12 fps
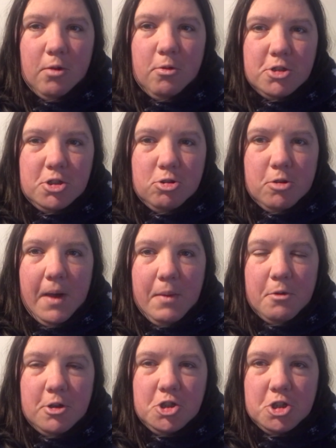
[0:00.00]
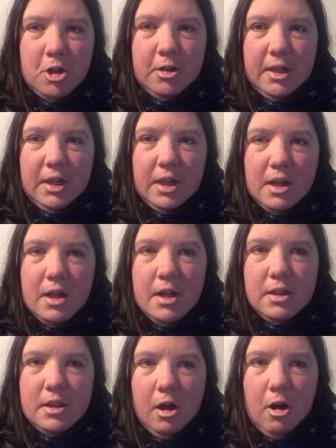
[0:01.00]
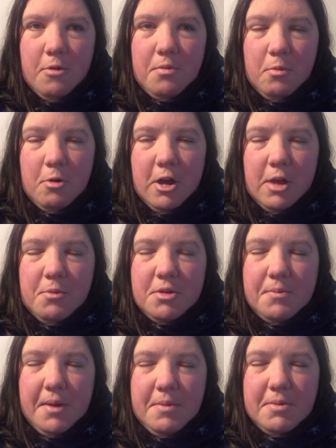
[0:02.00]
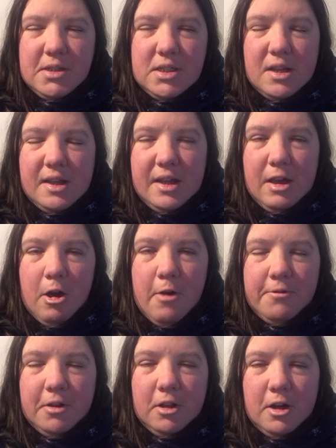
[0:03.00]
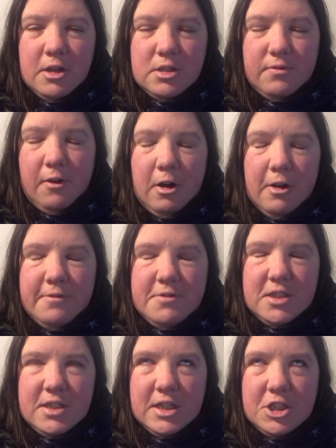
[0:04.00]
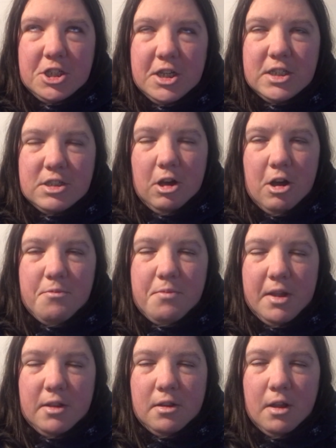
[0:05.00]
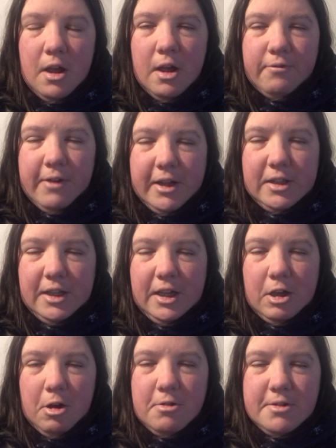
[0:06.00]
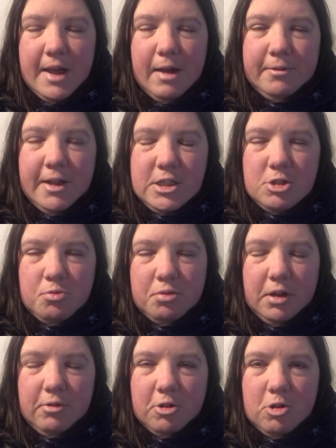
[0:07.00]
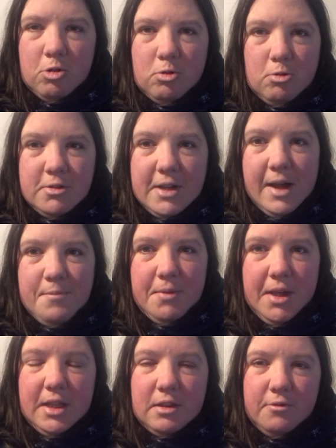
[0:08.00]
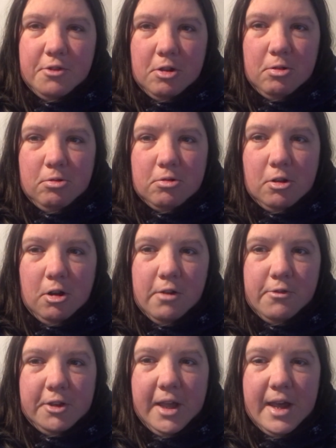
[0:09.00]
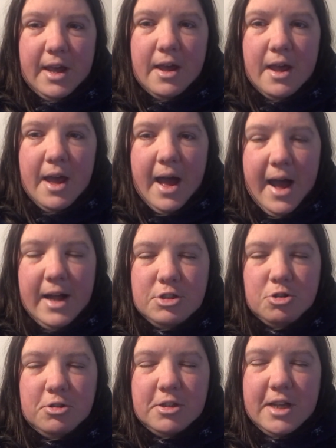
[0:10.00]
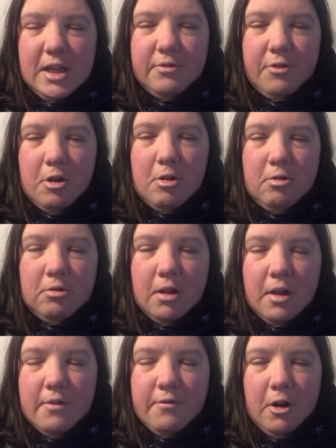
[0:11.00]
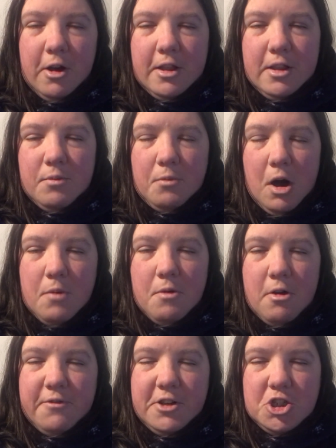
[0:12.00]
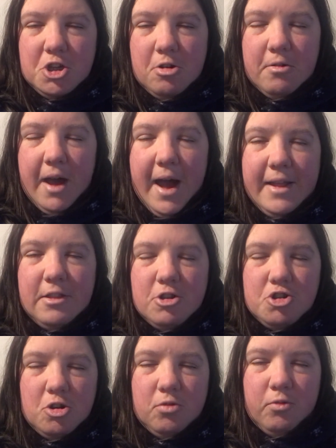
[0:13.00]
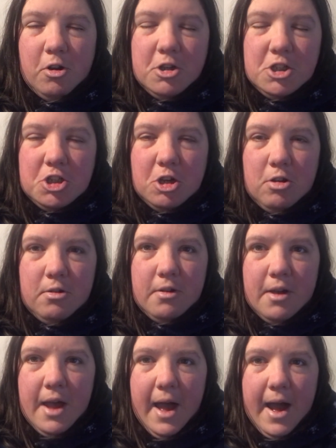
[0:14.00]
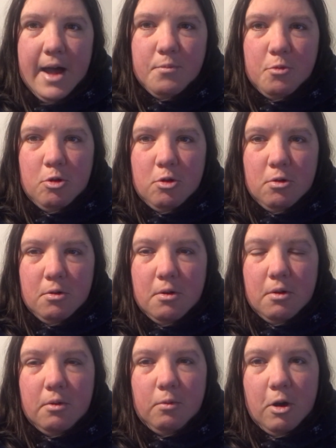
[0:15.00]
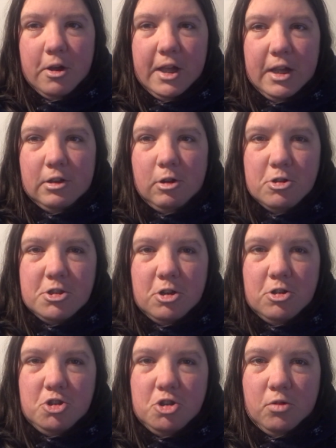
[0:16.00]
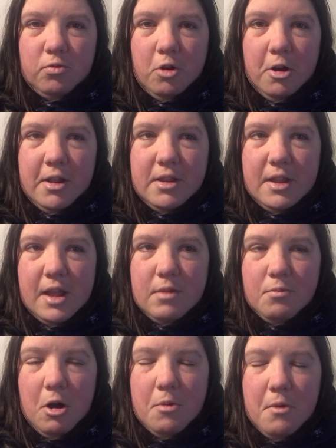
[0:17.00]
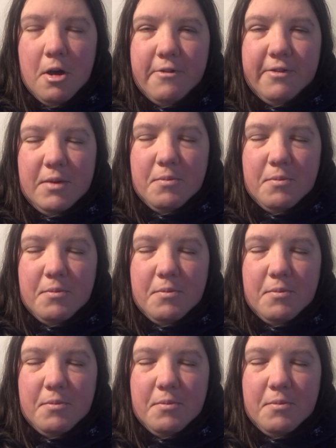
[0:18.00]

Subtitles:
I want to talk about my journey that I've been working with the BBC over the last 5 to 6 years that I've been regularly going down there to pre-record and be interviewed live on air and on the telephone via the Mark Murphy Show and the John Wright Show, and more working alongside John Wright than Mark Murphy.